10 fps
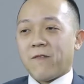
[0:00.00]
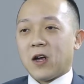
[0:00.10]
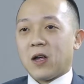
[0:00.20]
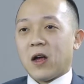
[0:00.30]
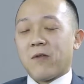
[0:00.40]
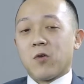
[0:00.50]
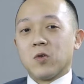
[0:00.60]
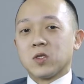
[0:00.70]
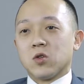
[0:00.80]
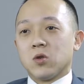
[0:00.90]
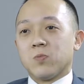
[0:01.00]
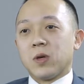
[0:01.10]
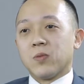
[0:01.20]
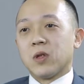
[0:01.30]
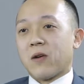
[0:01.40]
I've always told
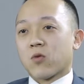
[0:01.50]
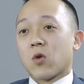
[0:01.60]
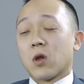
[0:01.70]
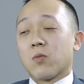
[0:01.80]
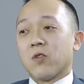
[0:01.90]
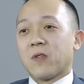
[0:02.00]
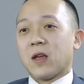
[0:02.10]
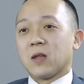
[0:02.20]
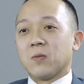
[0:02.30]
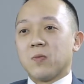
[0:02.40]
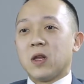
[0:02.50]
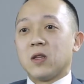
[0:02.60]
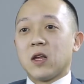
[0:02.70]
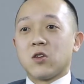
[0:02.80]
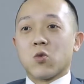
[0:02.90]
people that I've grown up with that the
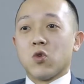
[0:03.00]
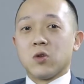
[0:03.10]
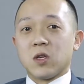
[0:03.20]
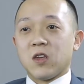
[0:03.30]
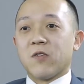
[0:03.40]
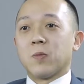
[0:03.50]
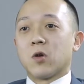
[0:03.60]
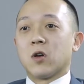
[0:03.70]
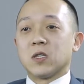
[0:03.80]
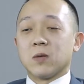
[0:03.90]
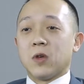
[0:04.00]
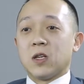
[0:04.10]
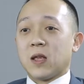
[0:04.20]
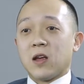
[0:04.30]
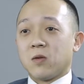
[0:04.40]
minute that you're willing to give up learning is the
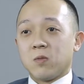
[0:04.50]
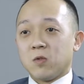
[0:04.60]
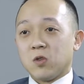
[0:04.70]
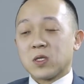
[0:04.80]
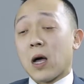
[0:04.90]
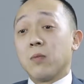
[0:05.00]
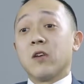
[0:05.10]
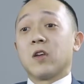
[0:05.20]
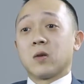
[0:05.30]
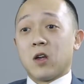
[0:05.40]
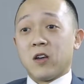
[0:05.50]
minute that you stop living